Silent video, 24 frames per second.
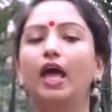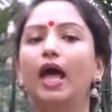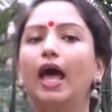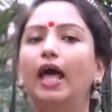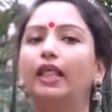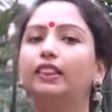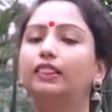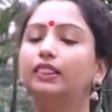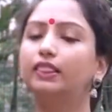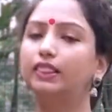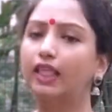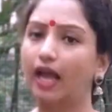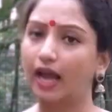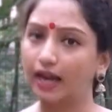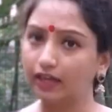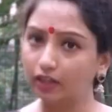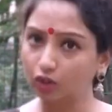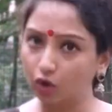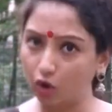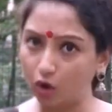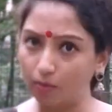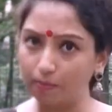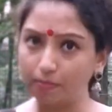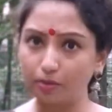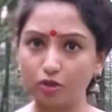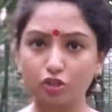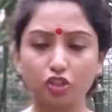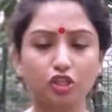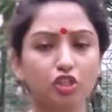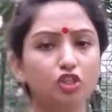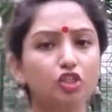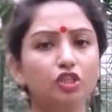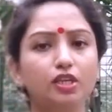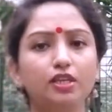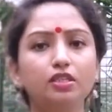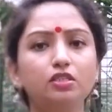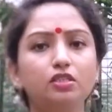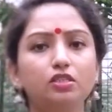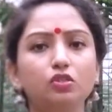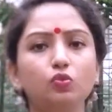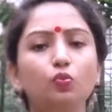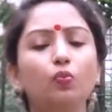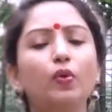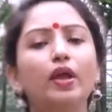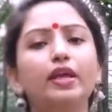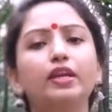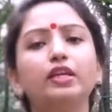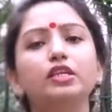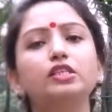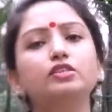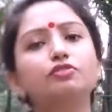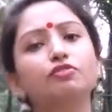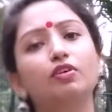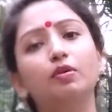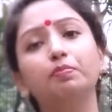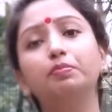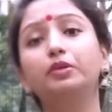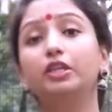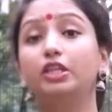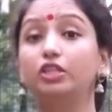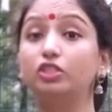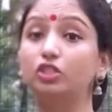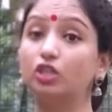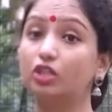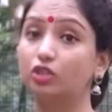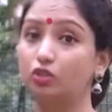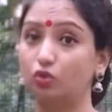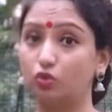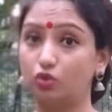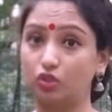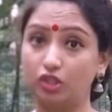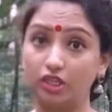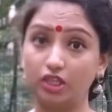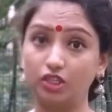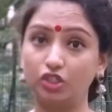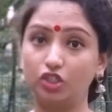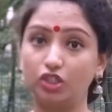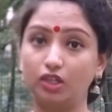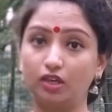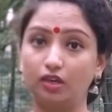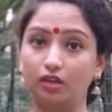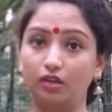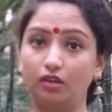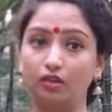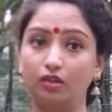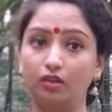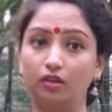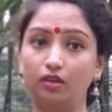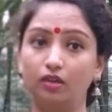and that compositions varies from teacher to teacher.